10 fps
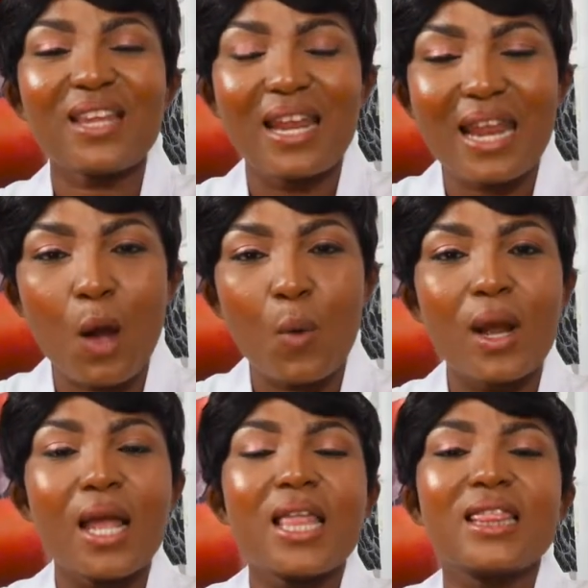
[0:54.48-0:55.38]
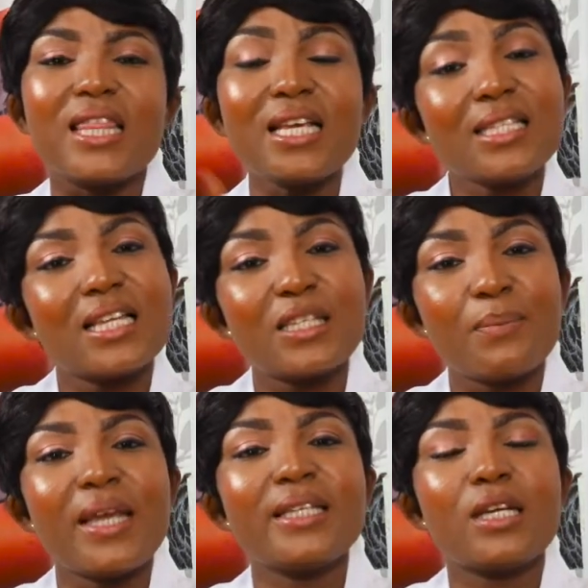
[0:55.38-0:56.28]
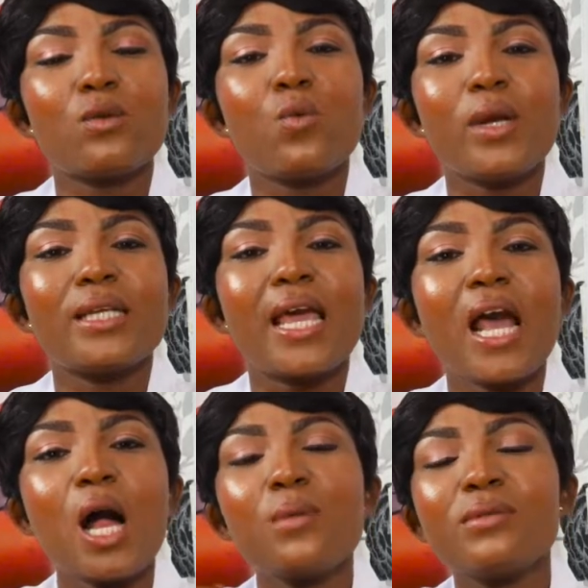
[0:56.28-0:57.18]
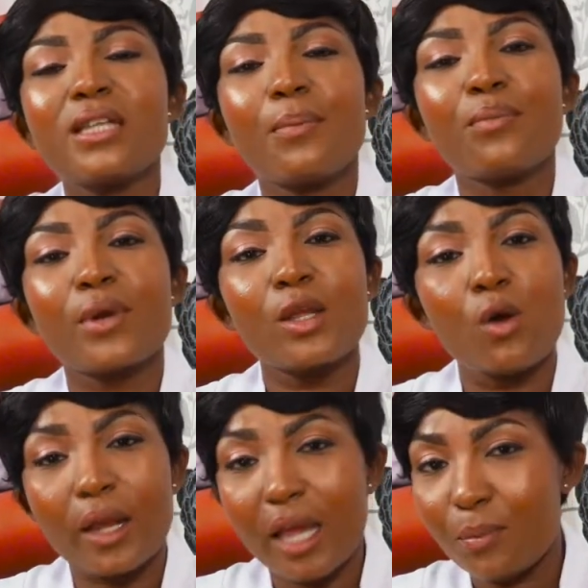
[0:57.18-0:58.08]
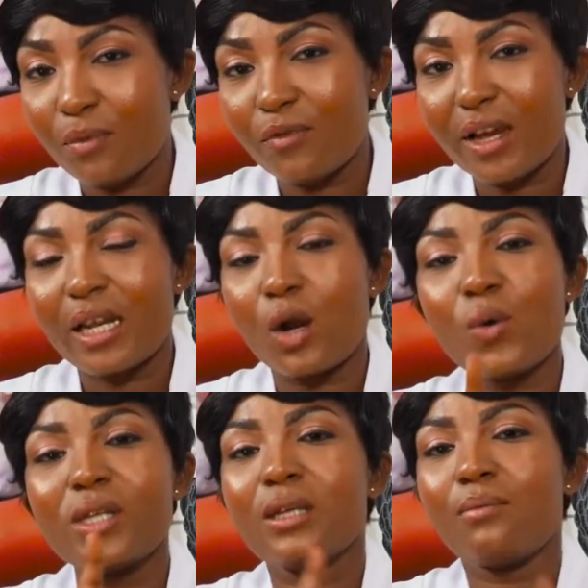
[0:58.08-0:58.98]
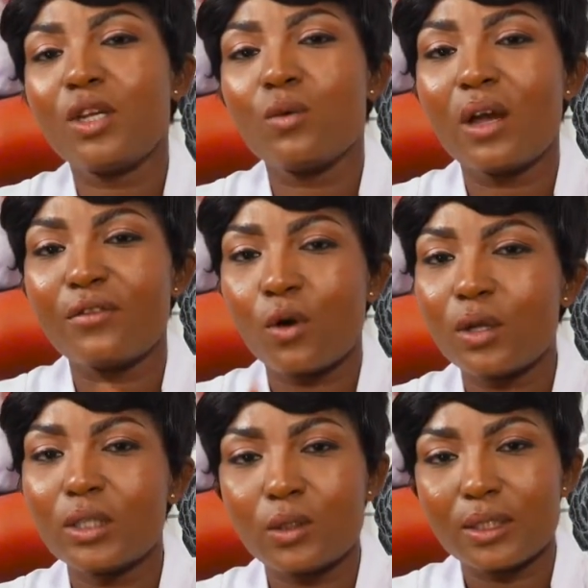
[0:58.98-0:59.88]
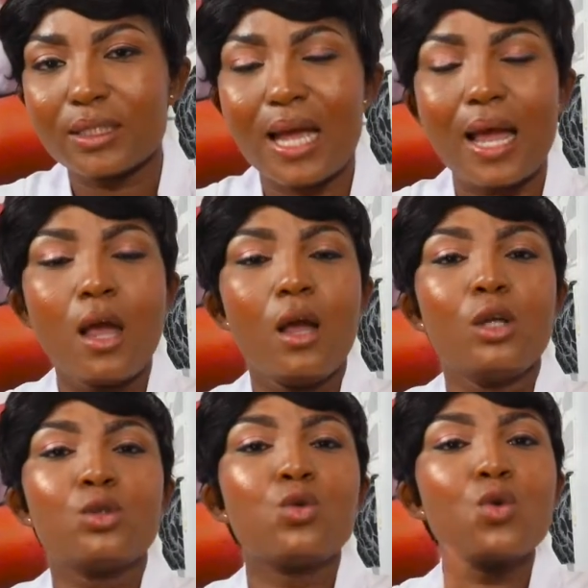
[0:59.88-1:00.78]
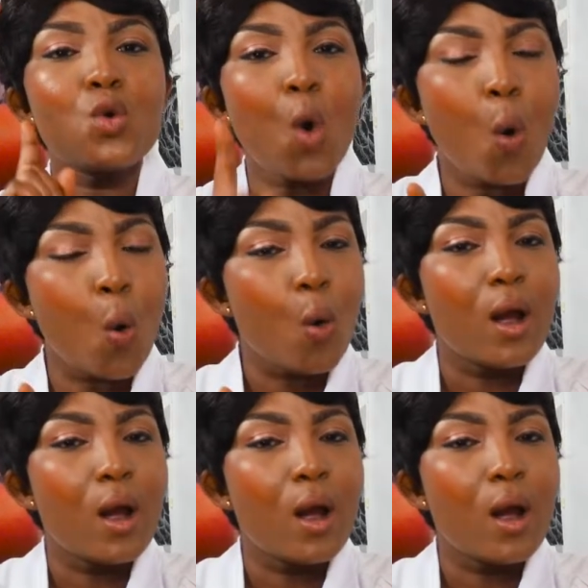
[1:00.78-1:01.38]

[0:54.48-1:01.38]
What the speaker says: Now, this estimated weight helps your care provider, who is the midwife or the doctor, to know